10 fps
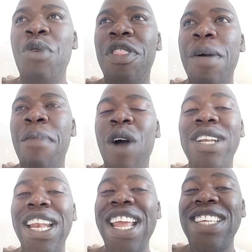
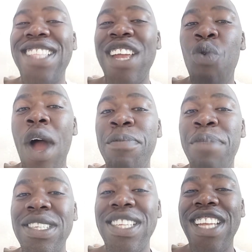about less than
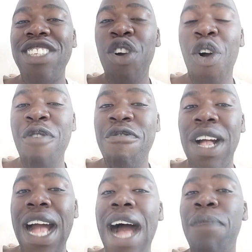1% of
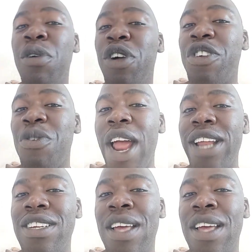carbon, right?